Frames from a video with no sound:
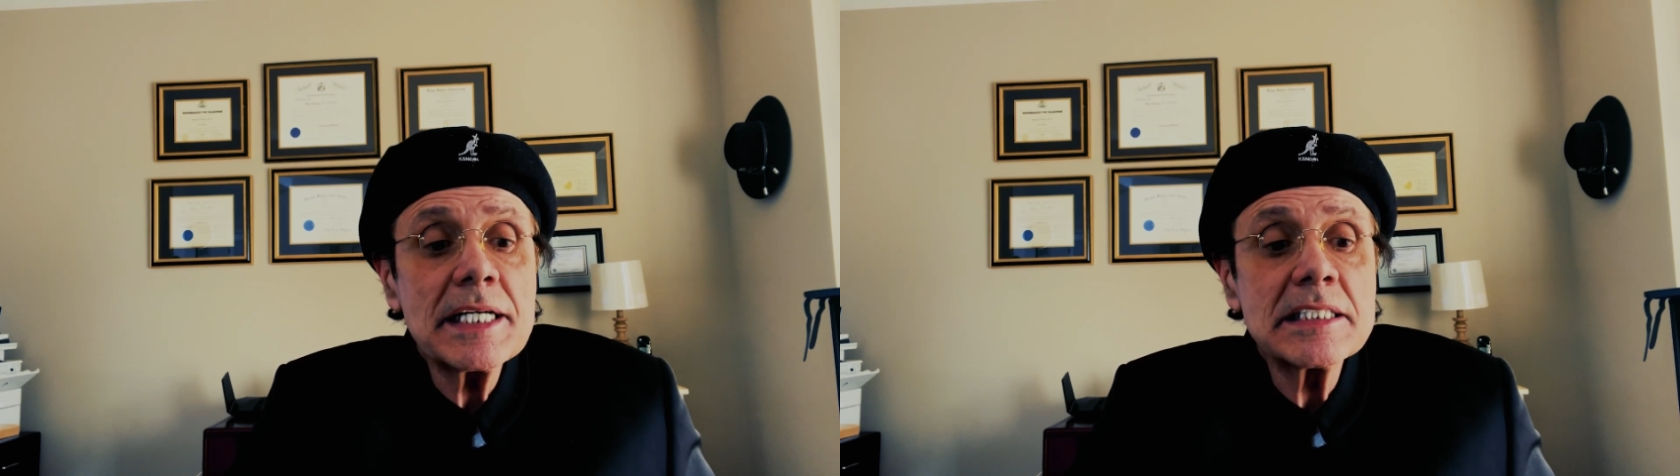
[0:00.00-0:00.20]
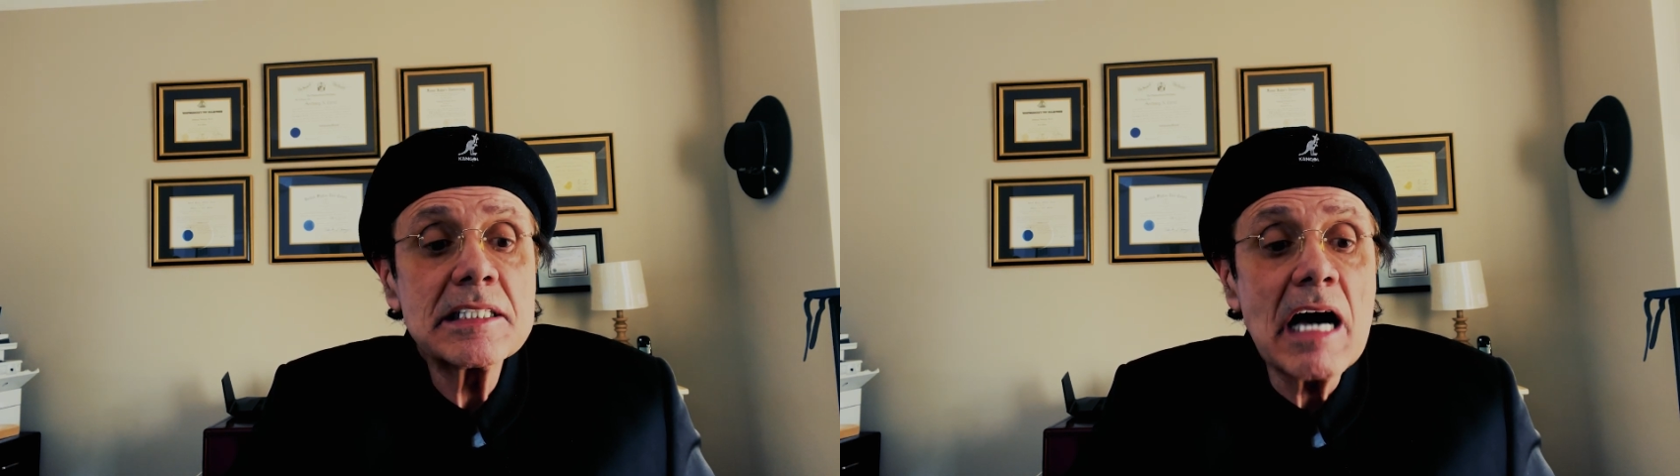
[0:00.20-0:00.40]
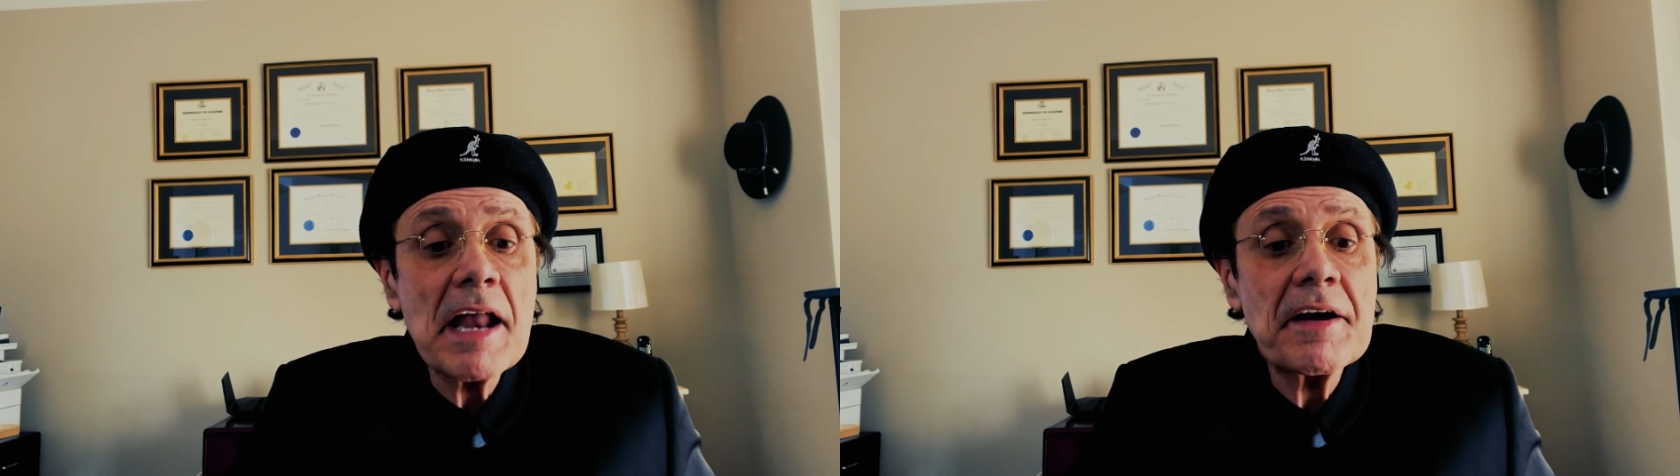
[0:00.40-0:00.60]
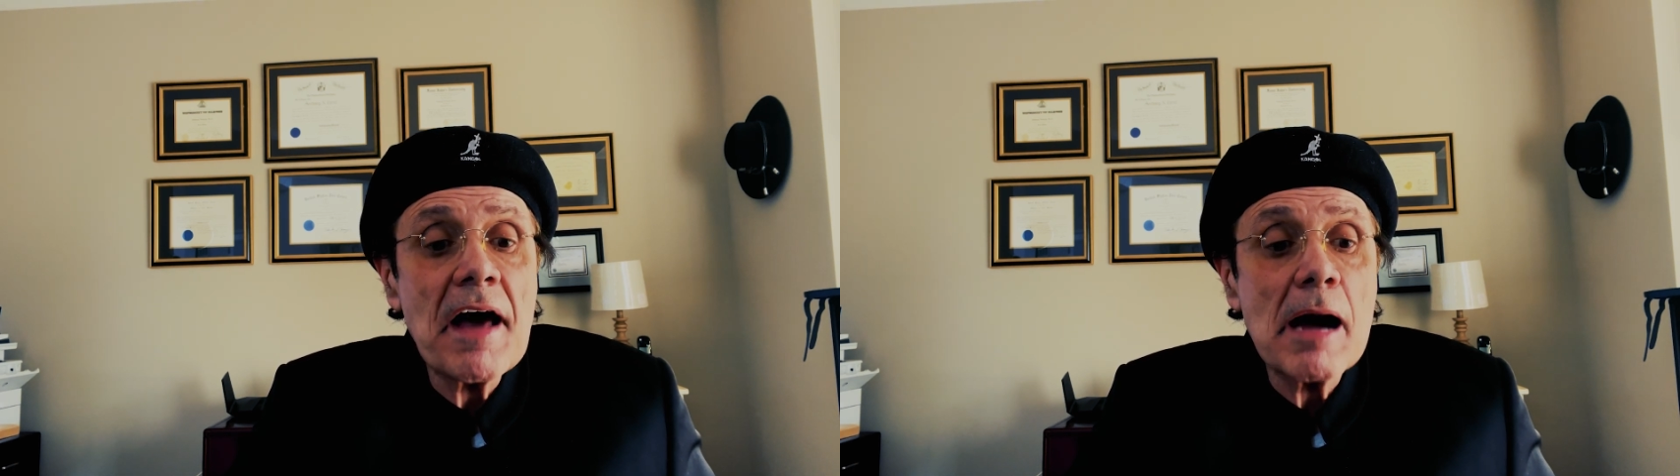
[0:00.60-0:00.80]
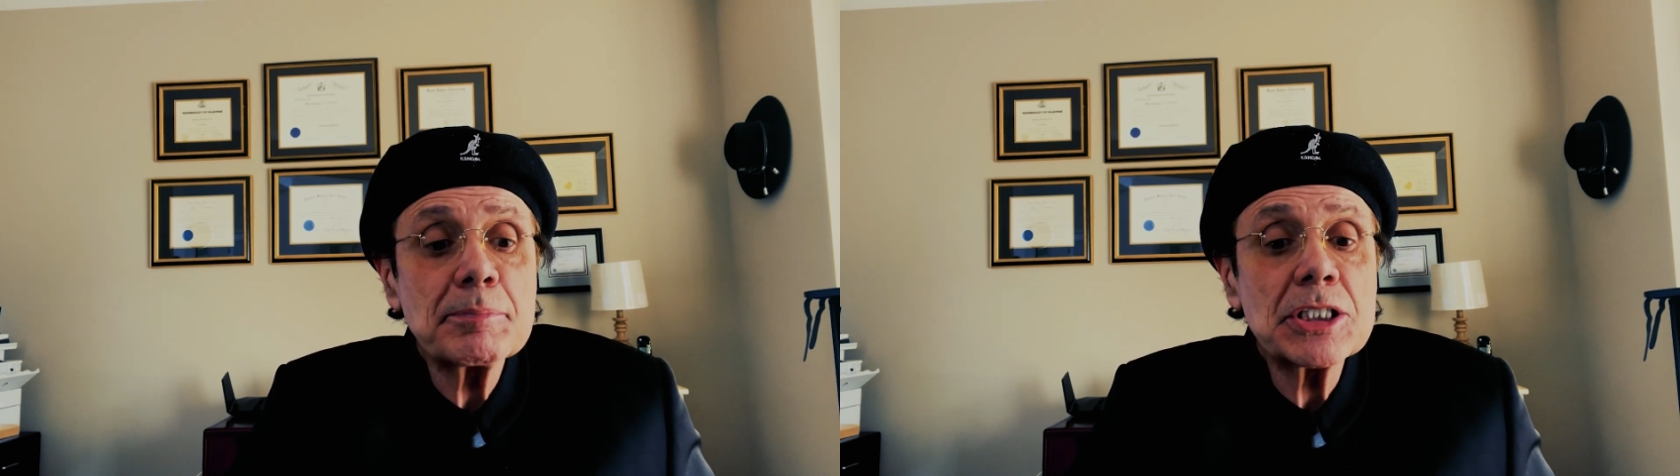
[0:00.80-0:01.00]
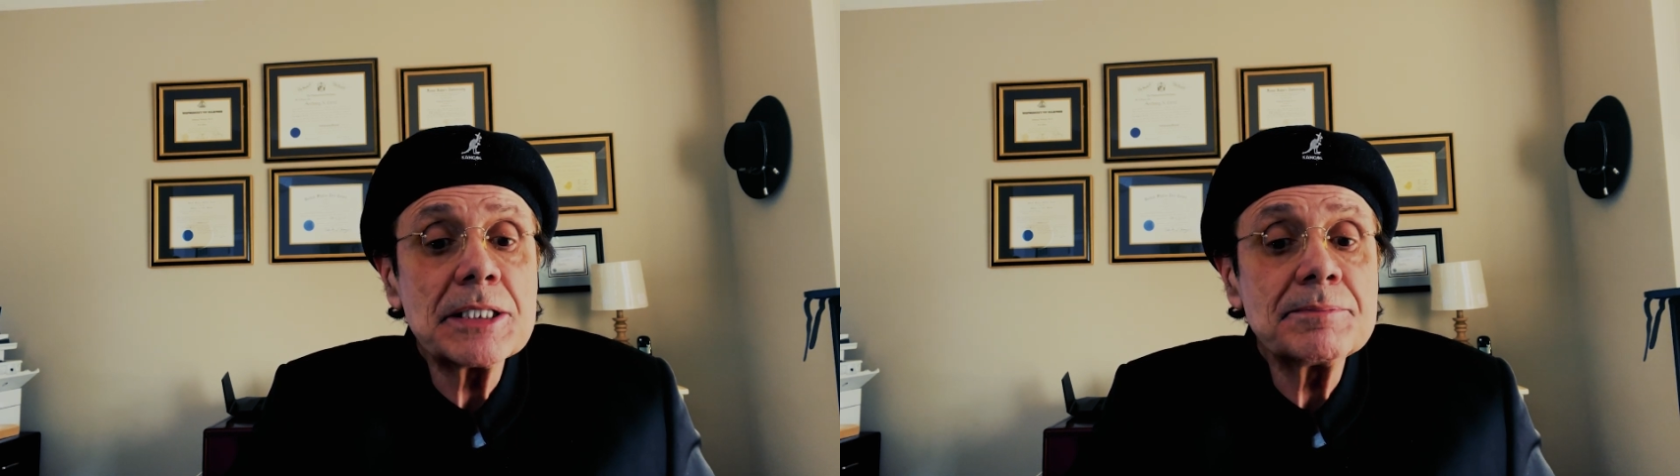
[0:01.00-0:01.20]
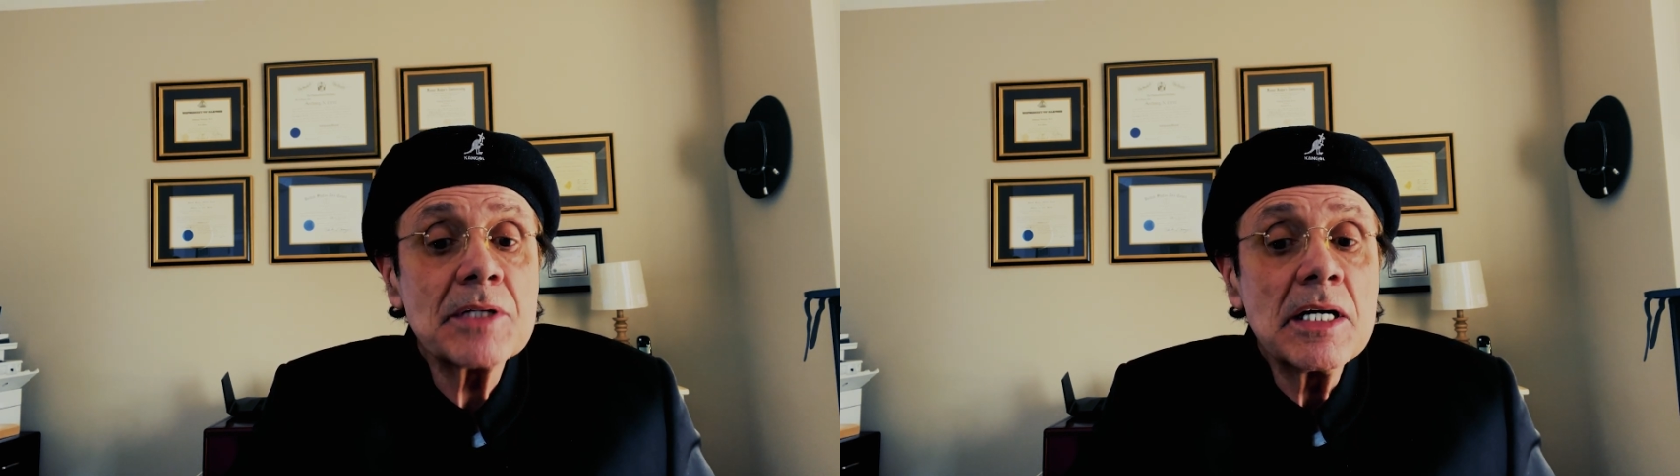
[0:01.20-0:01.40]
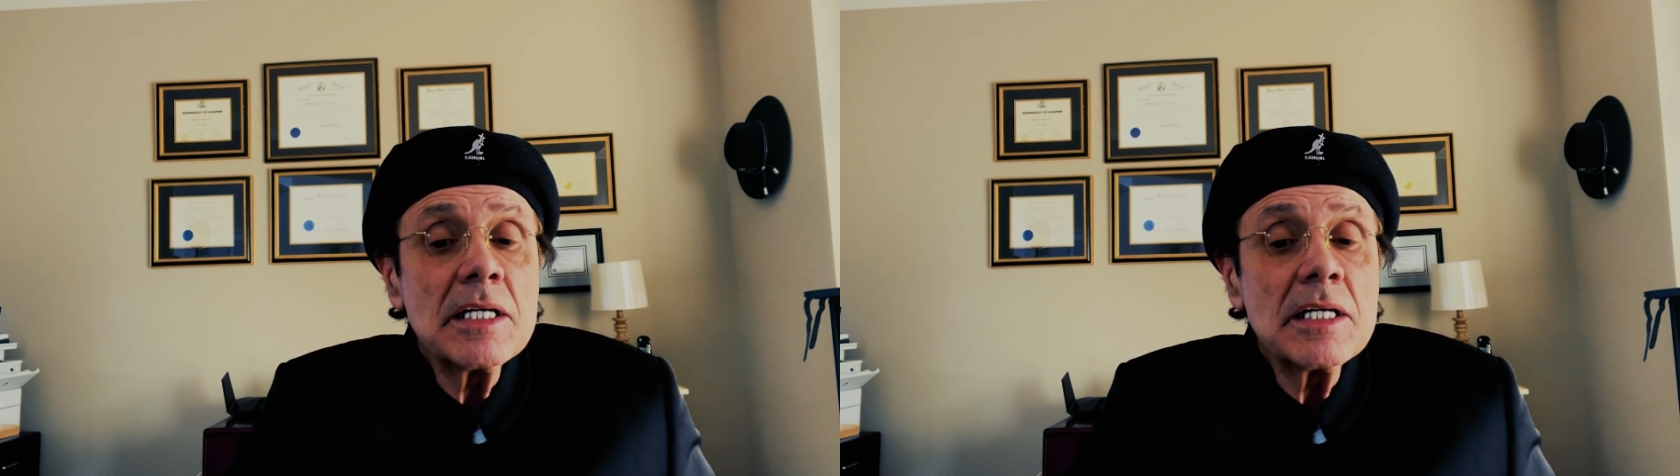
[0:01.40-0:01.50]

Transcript: is not an option,